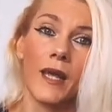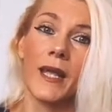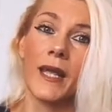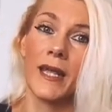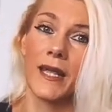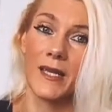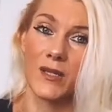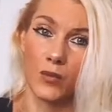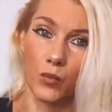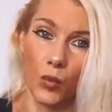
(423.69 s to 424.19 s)

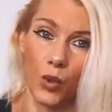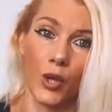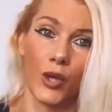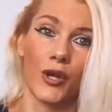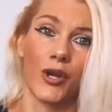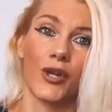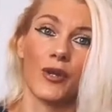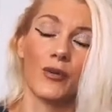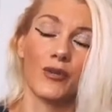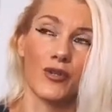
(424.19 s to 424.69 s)
It is
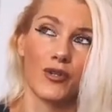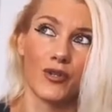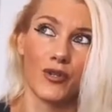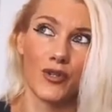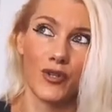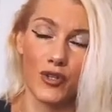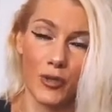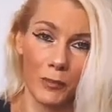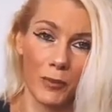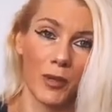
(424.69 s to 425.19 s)
one
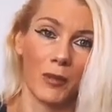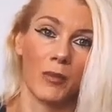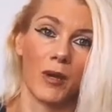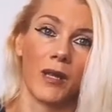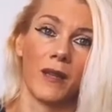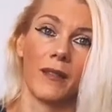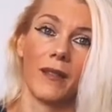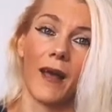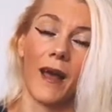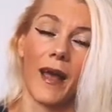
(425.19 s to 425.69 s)

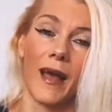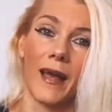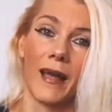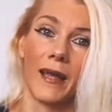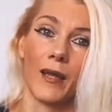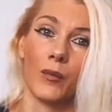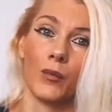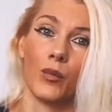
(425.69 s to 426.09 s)
supplement that I